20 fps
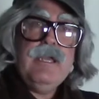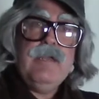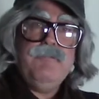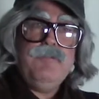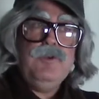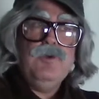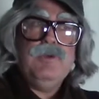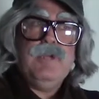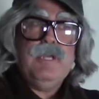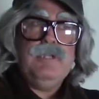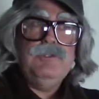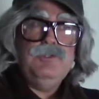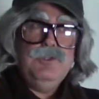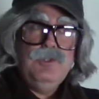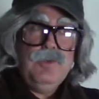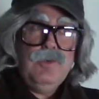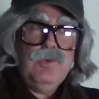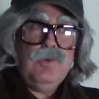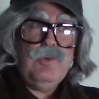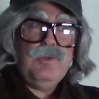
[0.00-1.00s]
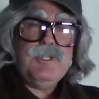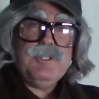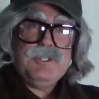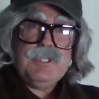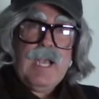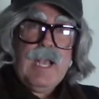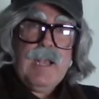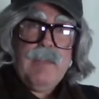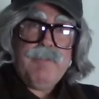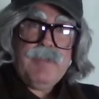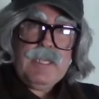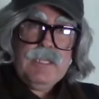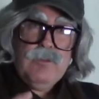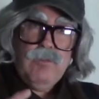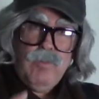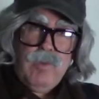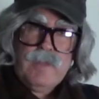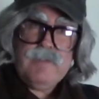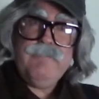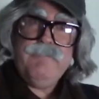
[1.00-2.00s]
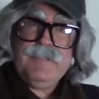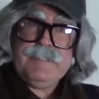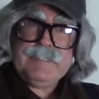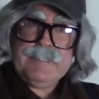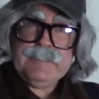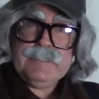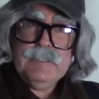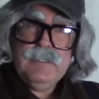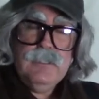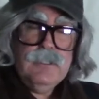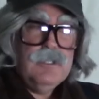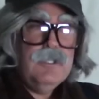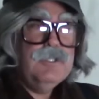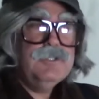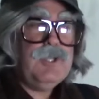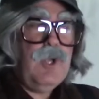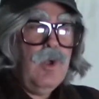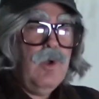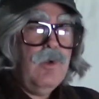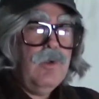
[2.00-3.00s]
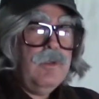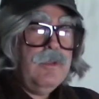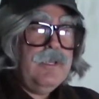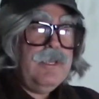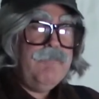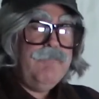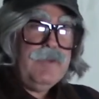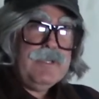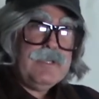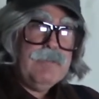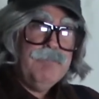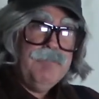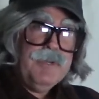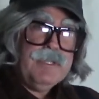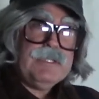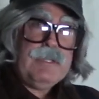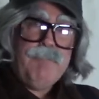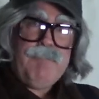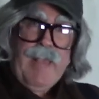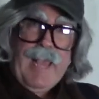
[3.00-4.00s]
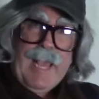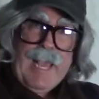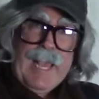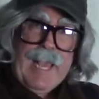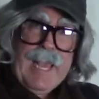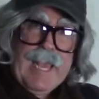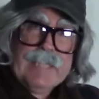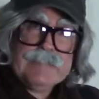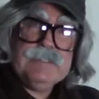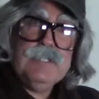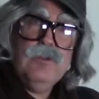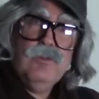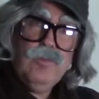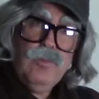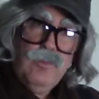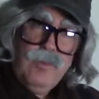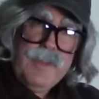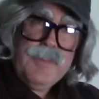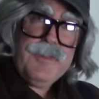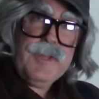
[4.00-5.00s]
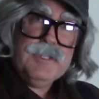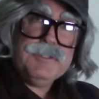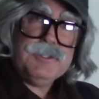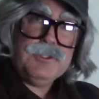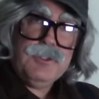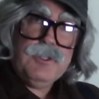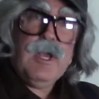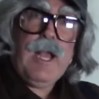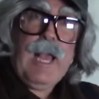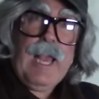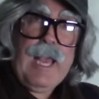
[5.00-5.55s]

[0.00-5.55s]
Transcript: if you can do the job in one visit. So, if we can bring the part with us to your